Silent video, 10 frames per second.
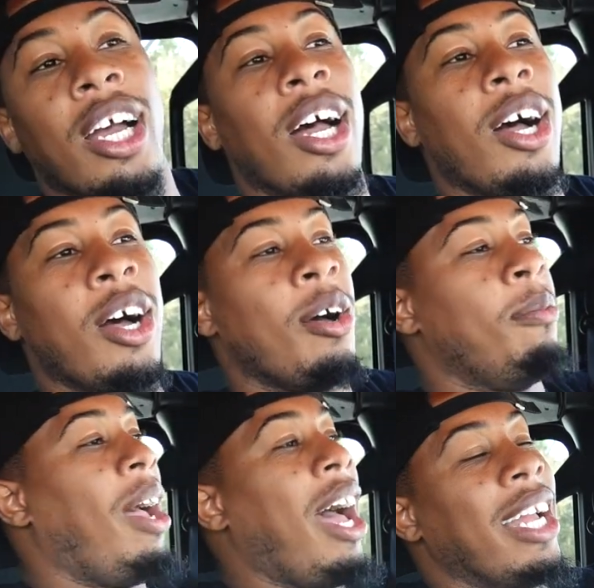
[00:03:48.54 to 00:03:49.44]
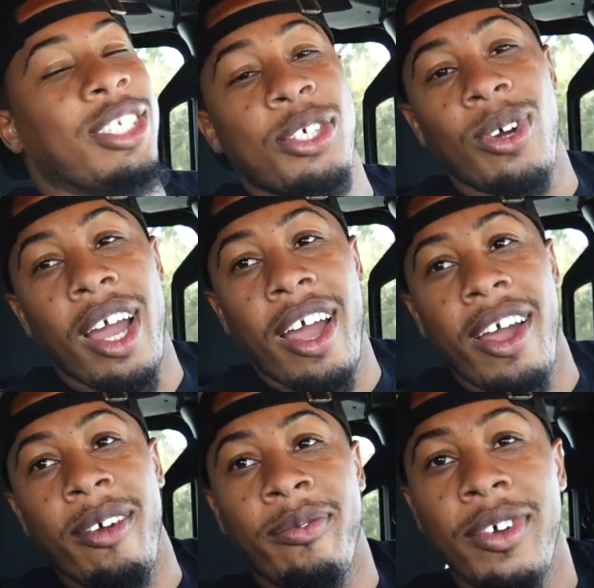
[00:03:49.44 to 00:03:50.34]
I do
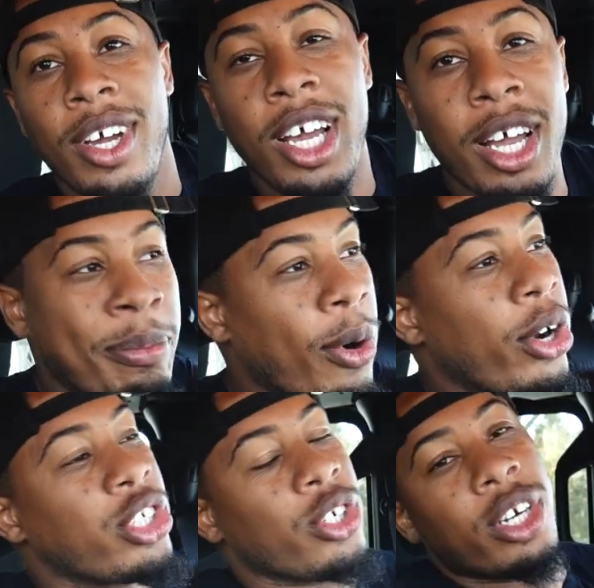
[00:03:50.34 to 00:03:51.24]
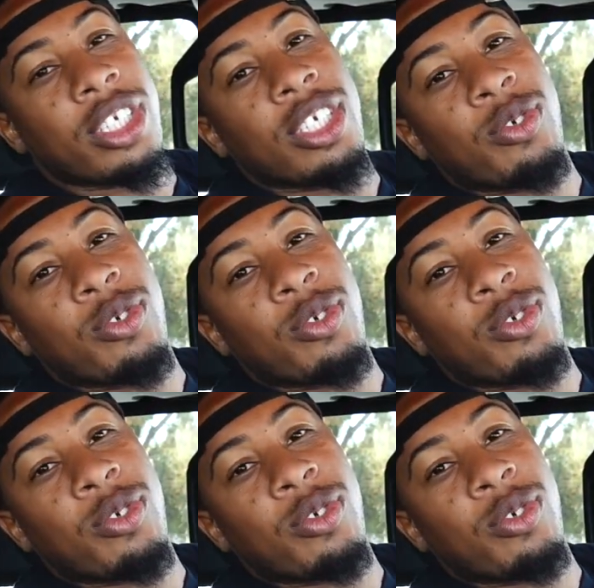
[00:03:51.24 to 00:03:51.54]
have board shorts,